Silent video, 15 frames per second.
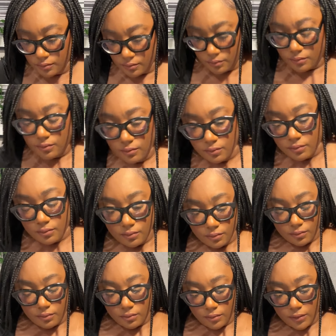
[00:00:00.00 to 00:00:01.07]
-mm.
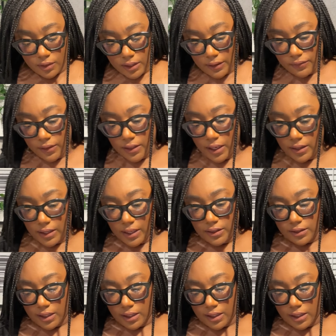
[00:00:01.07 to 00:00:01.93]
Definitely not that.